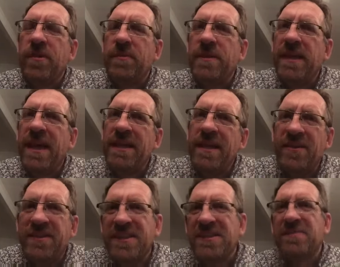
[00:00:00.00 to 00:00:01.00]
But the
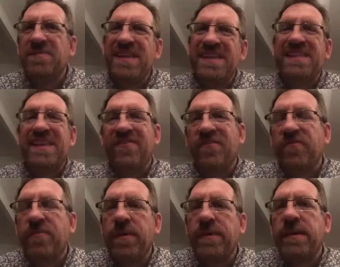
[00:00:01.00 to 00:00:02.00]
ADI system is
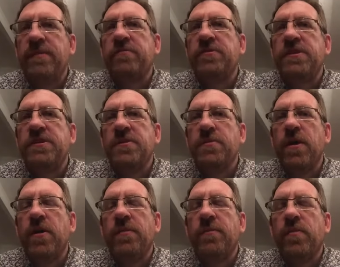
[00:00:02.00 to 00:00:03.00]
different from any other system that
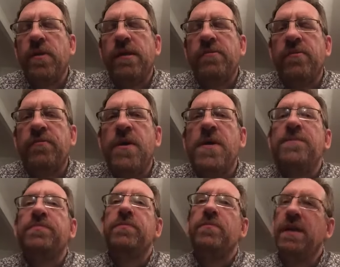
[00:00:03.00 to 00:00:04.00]
I'm aware of.
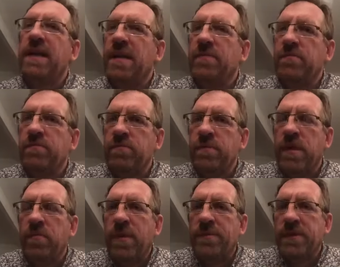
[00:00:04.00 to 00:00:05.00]
But again,
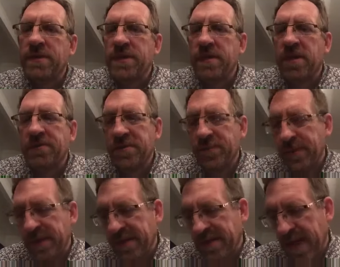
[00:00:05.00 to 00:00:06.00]
websites like ours can be
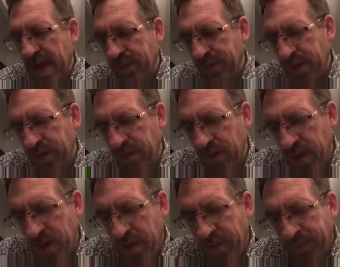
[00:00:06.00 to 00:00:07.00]
there to help you.
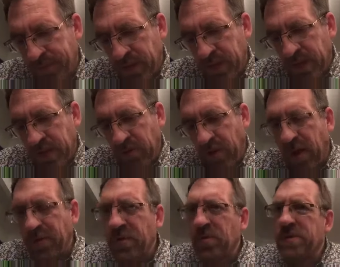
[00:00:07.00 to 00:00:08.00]
I
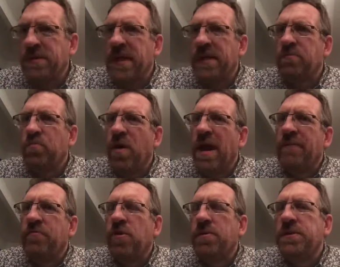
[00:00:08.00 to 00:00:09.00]
would always say,
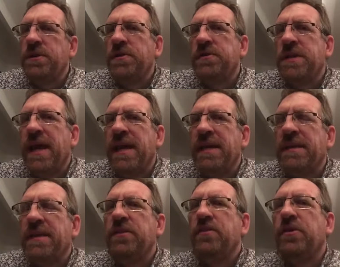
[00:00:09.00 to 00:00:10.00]
whatever option you take,
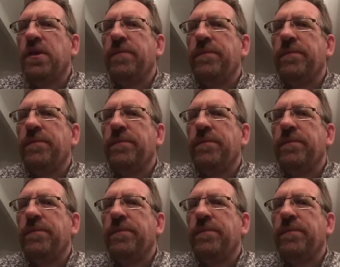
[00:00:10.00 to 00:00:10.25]
then look at